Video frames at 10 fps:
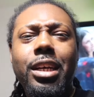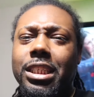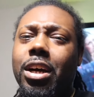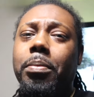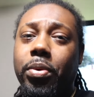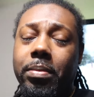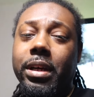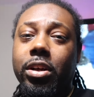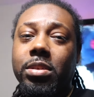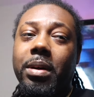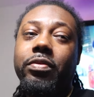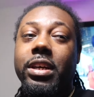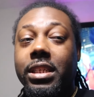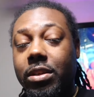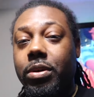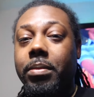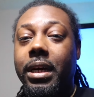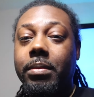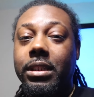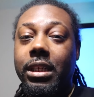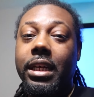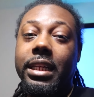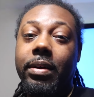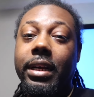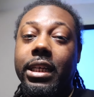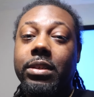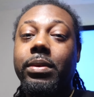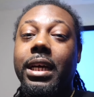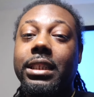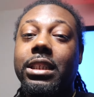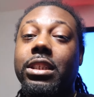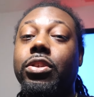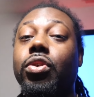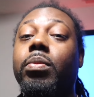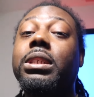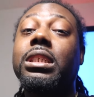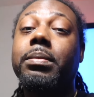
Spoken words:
It's our premium clothes. My fiance is right behind me. She's laying there right now. She relaxing. She's doing what she's